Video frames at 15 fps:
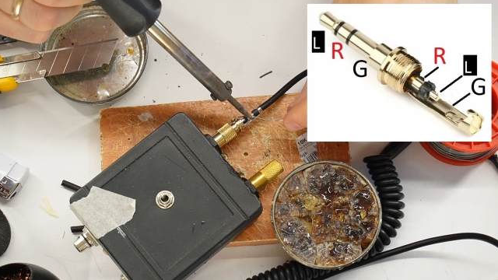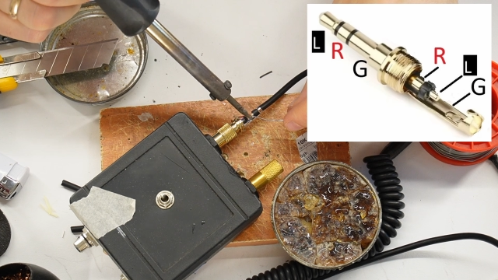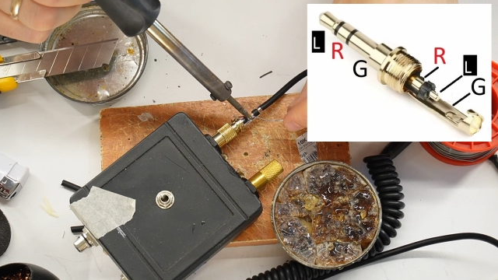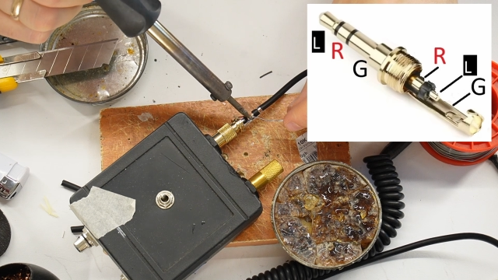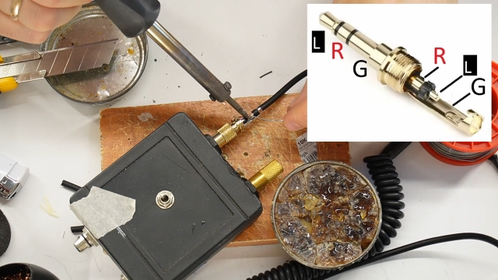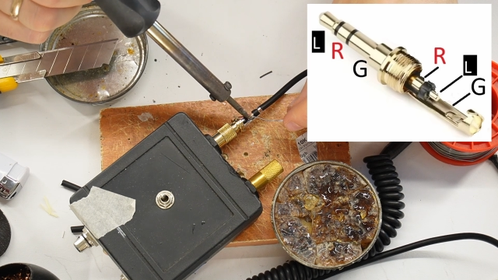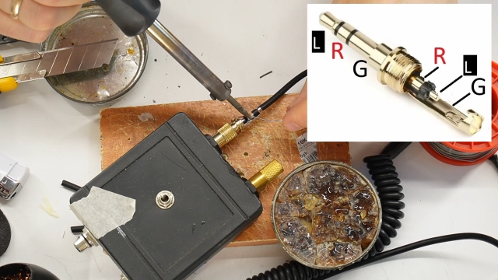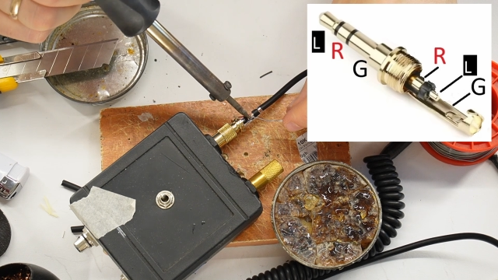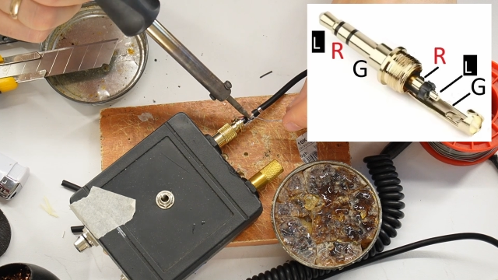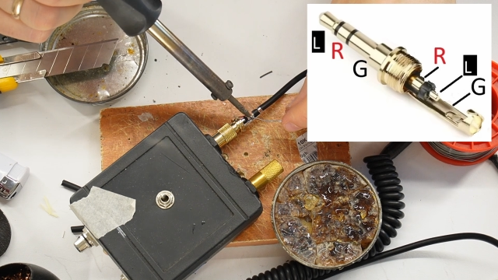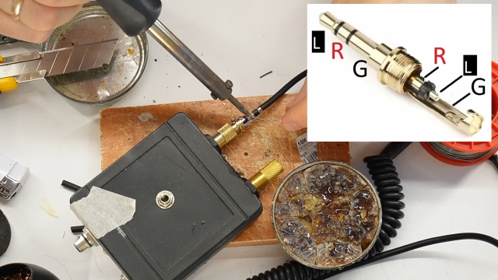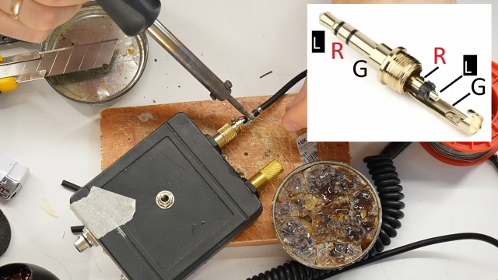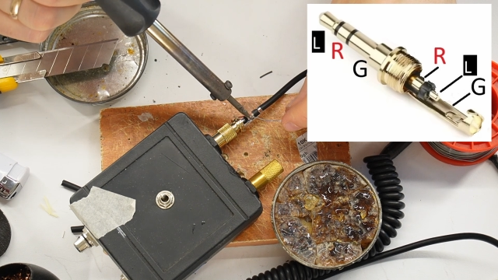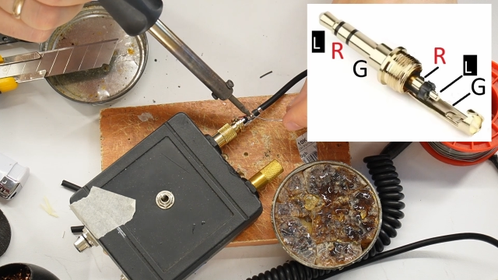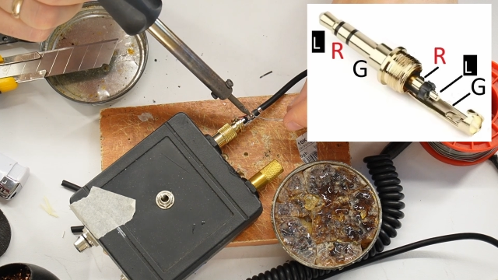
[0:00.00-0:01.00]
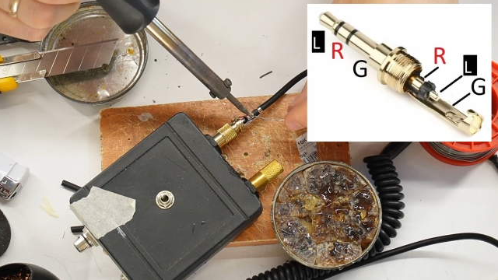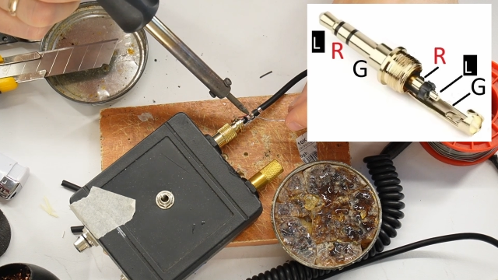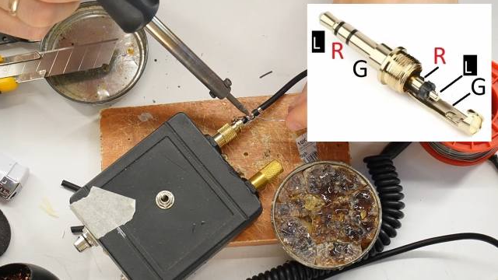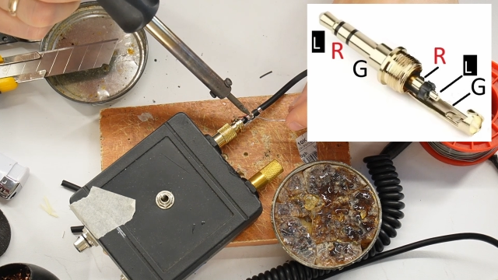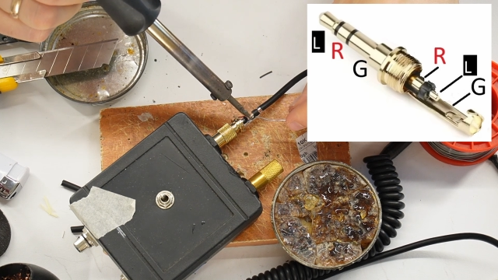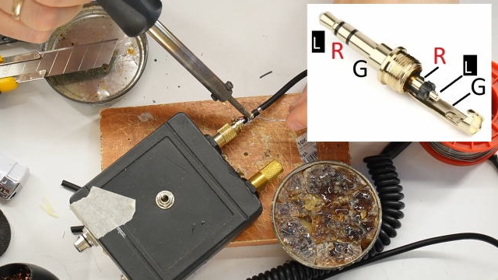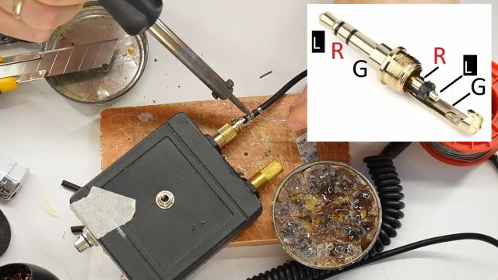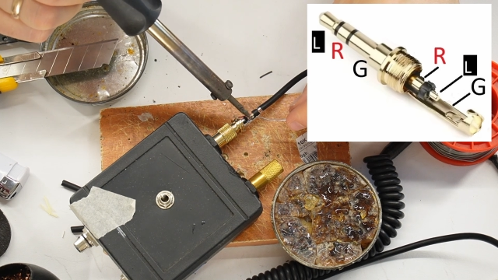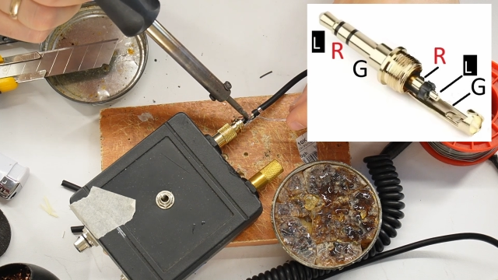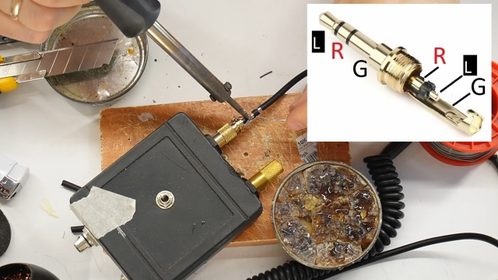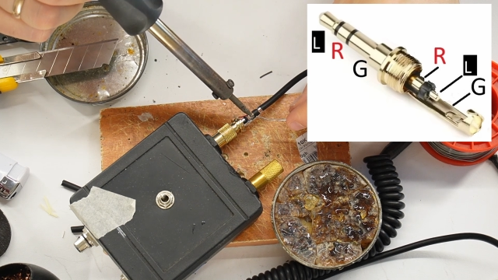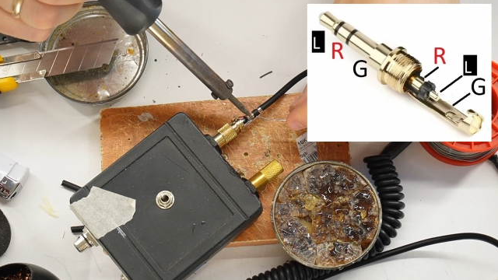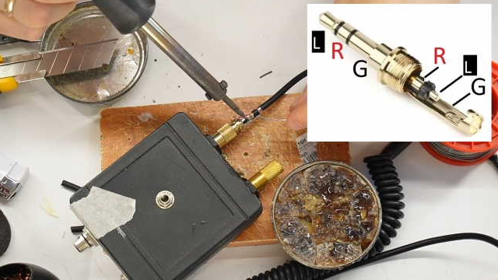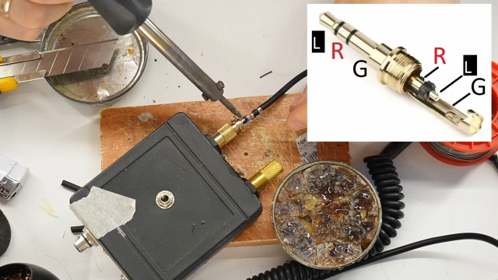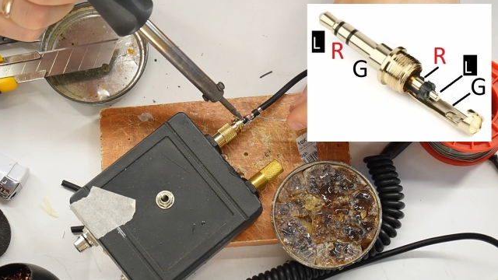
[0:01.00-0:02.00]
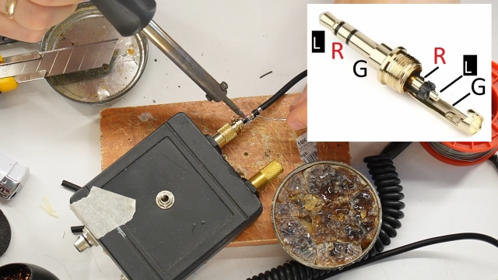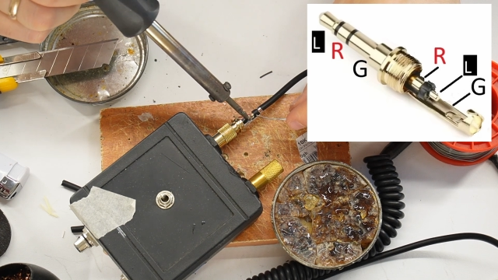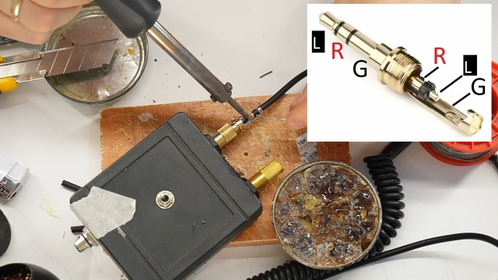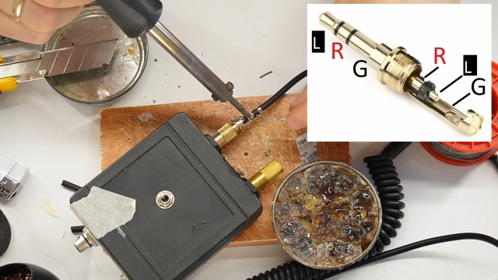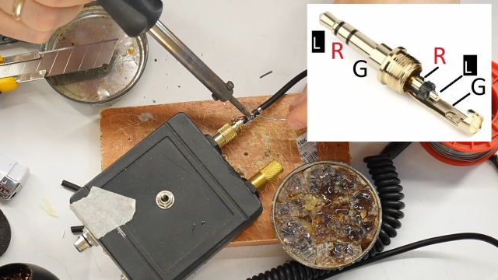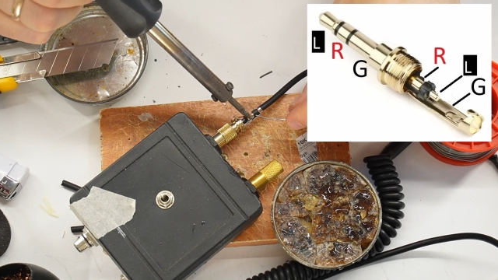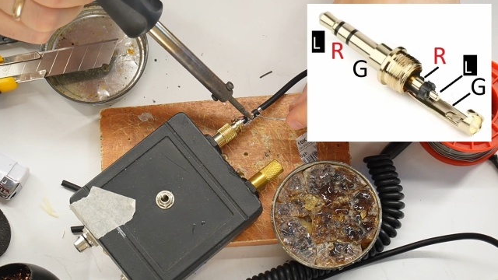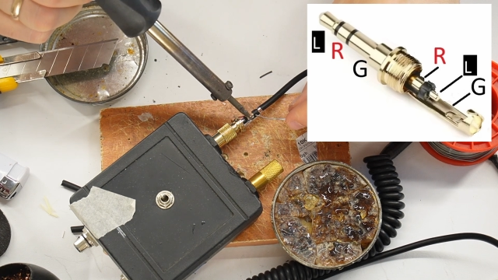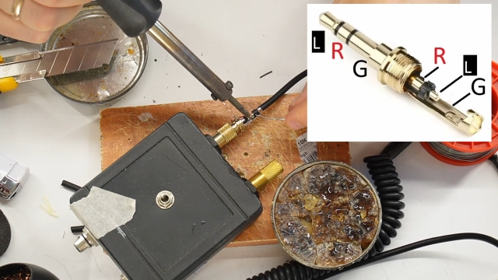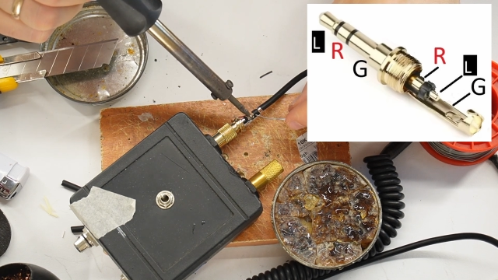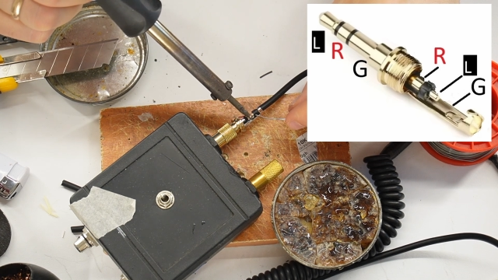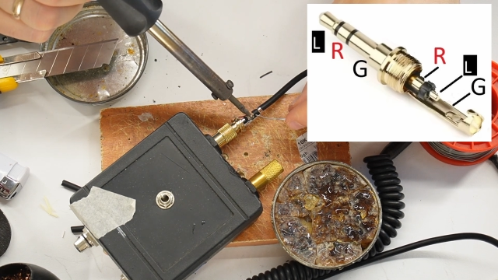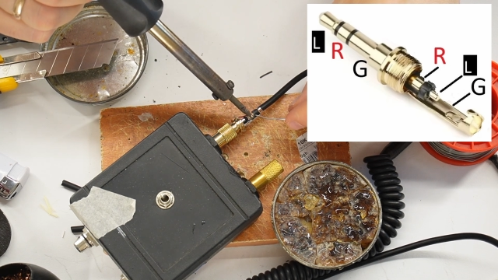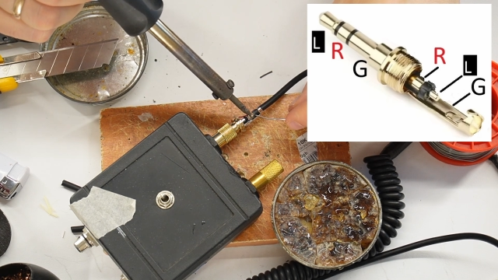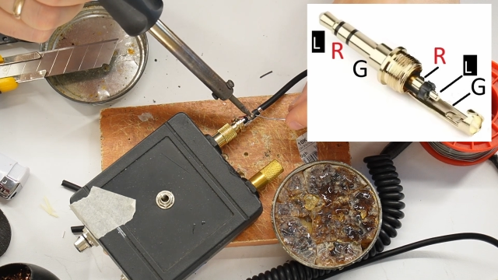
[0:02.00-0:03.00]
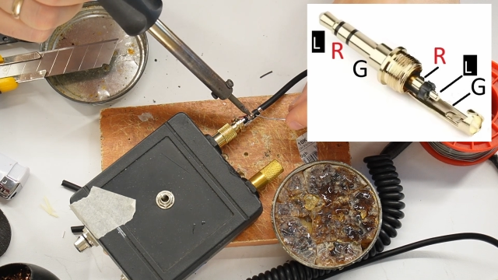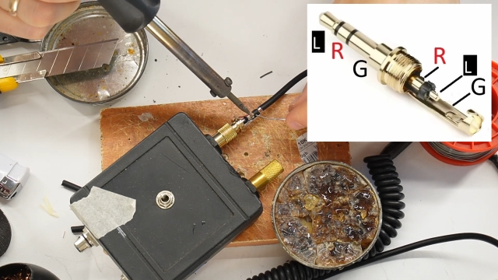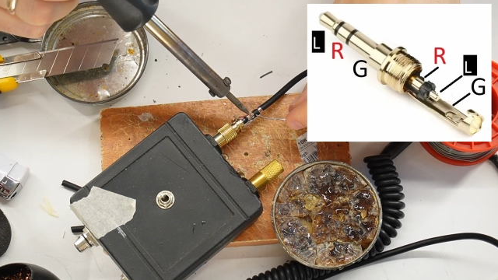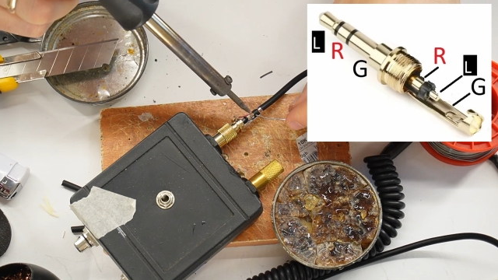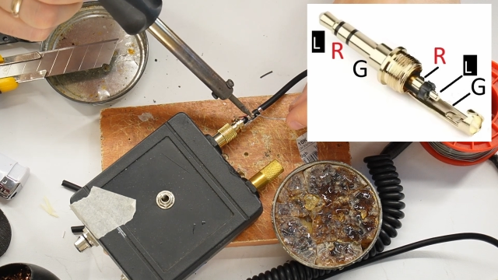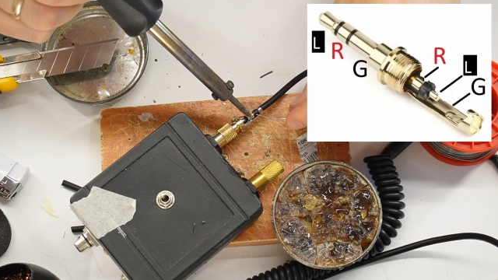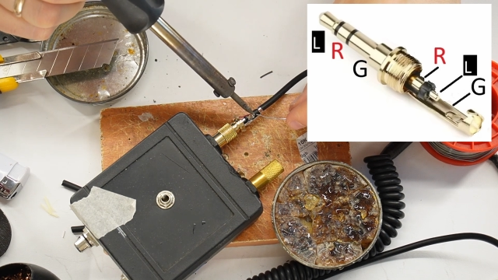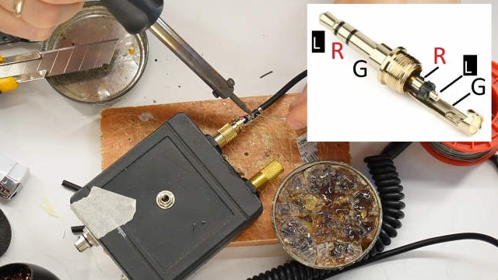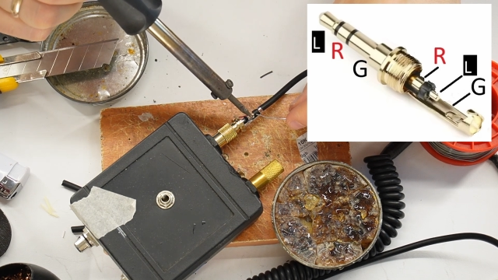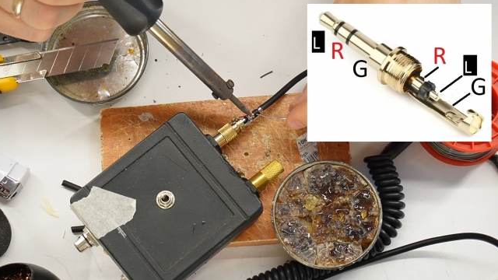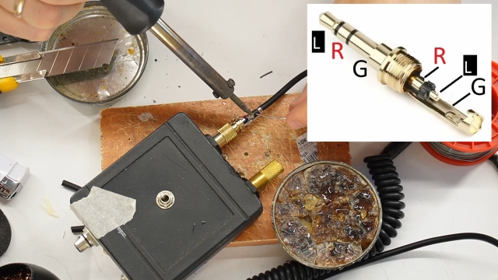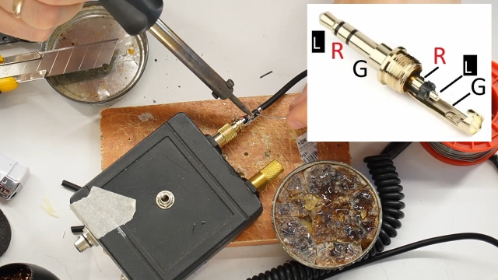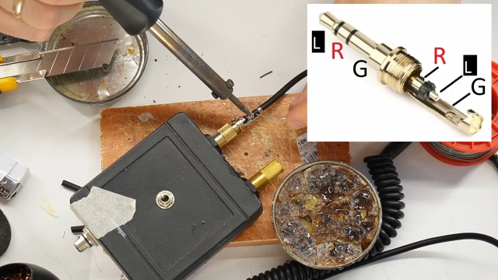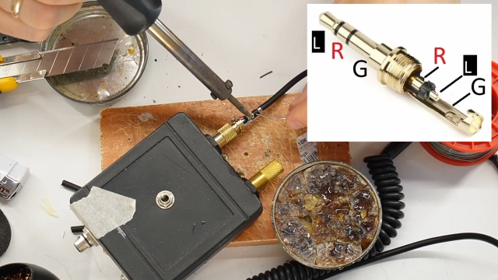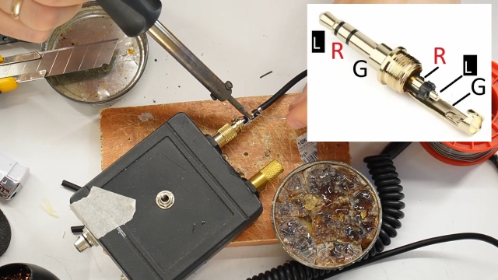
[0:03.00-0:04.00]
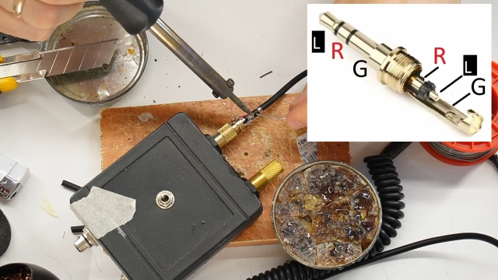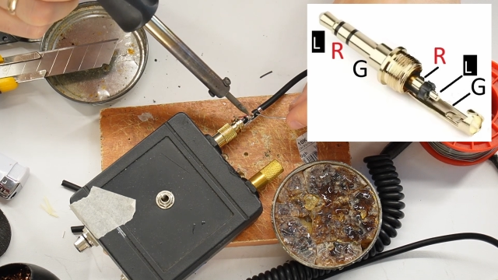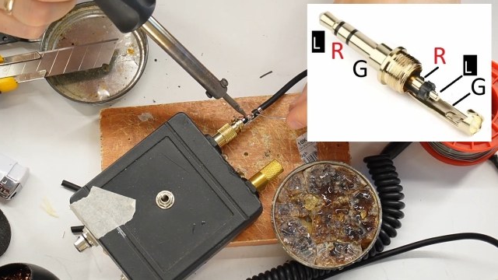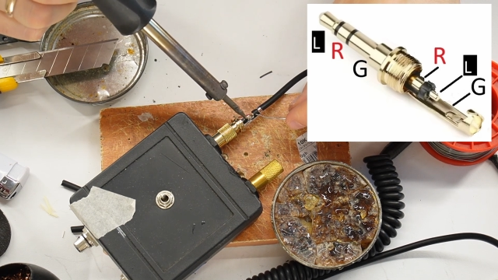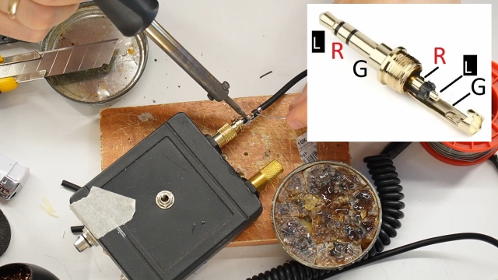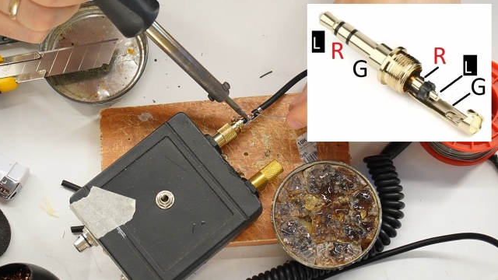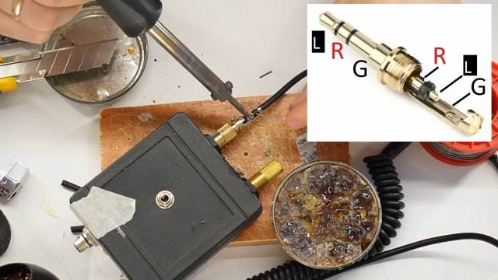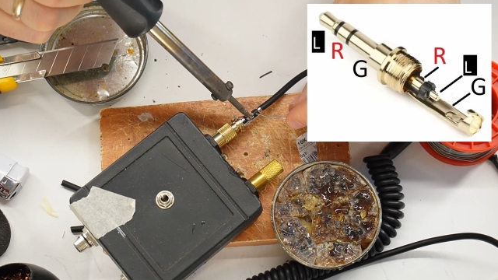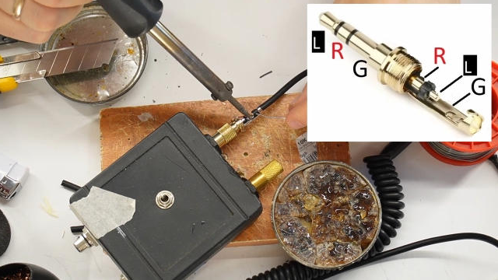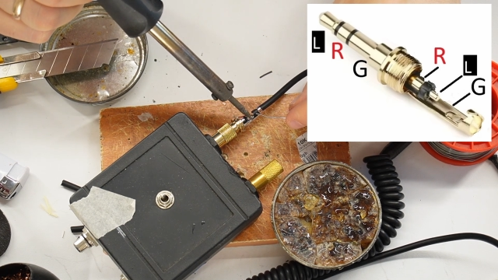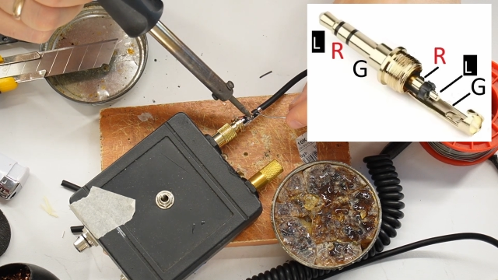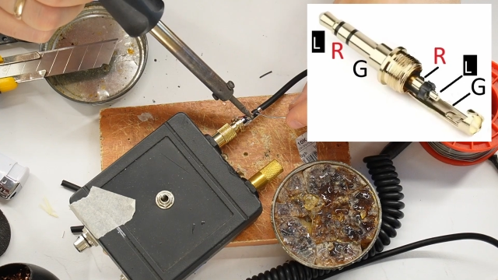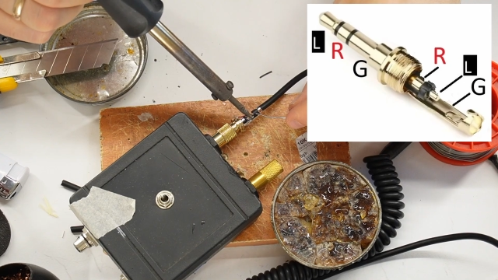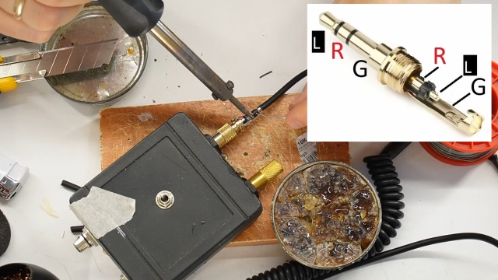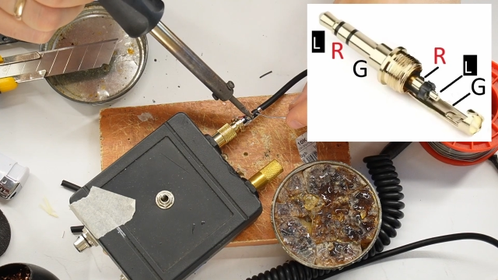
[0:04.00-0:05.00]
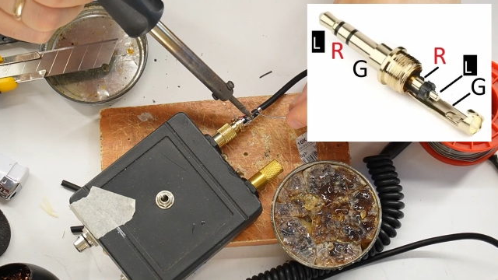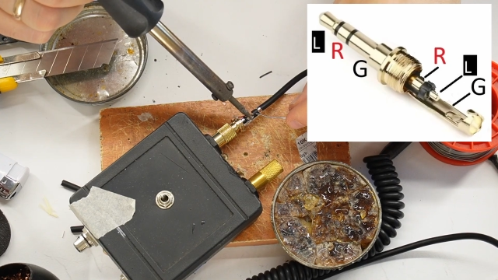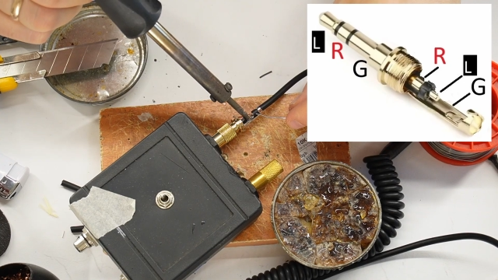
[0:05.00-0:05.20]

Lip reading: (no speaker visible)